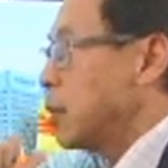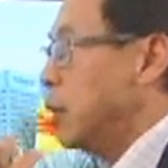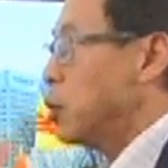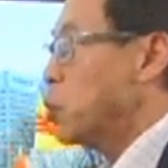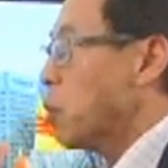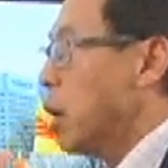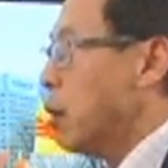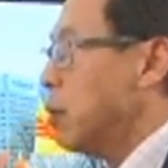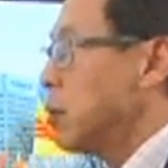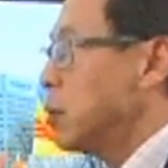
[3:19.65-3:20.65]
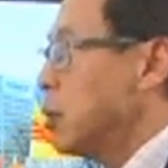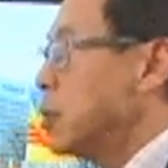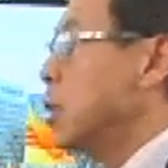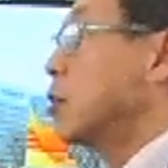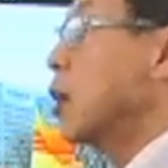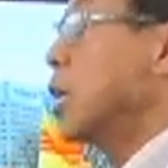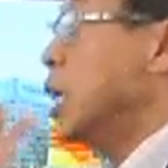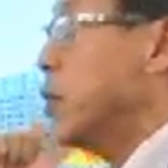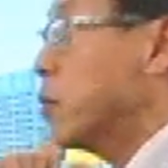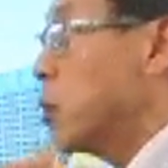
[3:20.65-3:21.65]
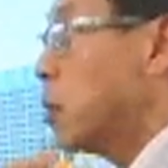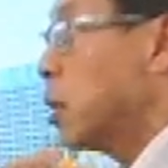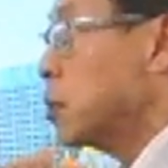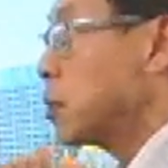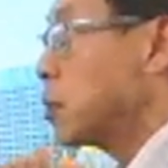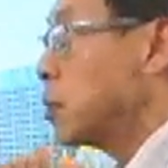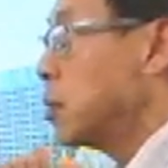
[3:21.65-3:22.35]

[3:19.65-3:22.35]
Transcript: and do well, they're the evil ones.